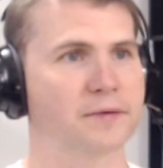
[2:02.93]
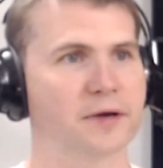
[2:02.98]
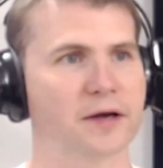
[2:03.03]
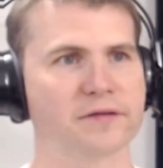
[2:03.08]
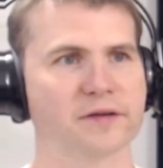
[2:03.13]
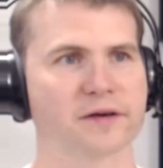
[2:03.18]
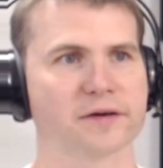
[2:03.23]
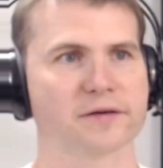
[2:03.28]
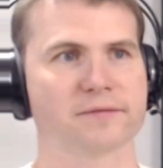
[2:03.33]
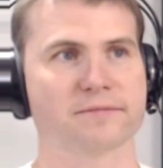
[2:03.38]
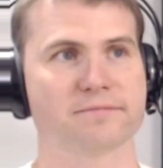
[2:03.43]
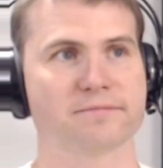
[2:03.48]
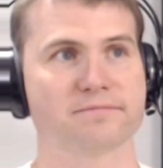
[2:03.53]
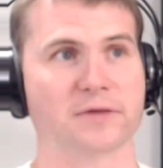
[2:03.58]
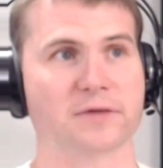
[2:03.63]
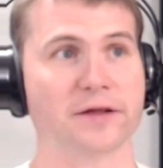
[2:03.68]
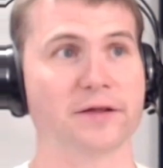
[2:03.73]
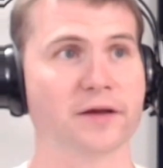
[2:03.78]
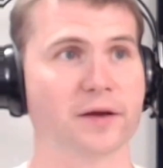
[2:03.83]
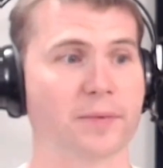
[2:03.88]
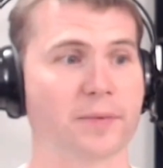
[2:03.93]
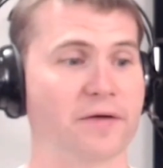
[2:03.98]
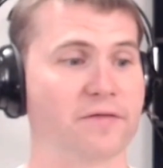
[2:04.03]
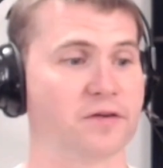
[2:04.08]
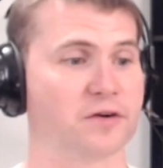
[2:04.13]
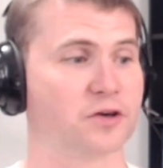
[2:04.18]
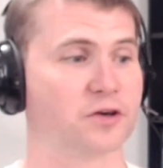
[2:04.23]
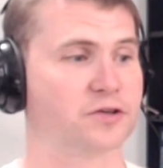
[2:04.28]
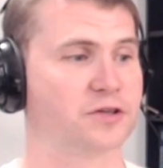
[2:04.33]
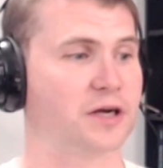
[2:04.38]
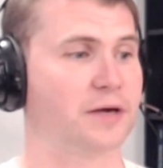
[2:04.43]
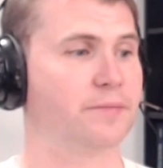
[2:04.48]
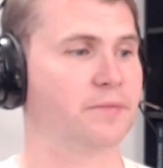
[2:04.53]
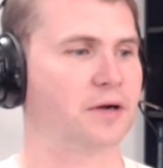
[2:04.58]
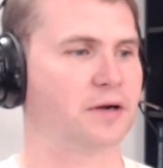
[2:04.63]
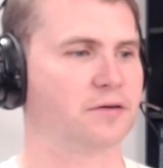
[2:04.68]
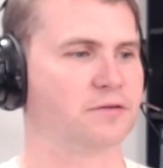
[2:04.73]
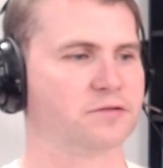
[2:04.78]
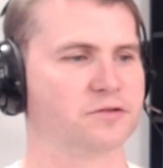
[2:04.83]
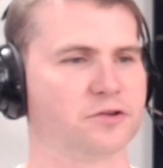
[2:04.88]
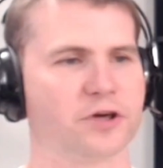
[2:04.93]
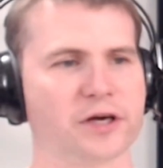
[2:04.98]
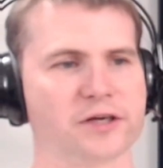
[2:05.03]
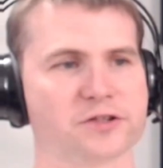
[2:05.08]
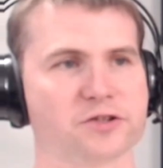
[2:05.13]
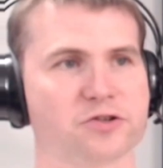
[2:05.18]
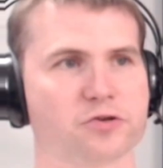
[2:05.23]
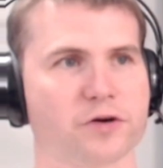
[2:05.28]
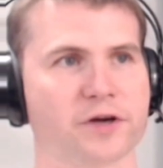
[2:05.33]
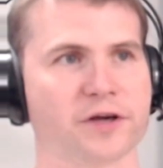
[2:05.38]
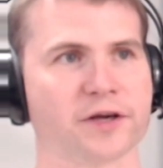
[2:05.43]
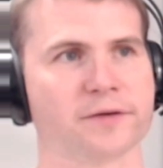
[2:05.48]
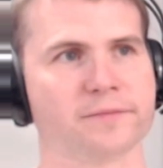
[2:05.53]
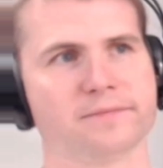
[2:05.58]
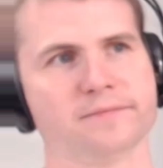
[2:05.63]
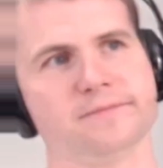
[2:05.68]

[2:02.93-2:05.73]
I think I'm having a good time. Are you guys enjoying it?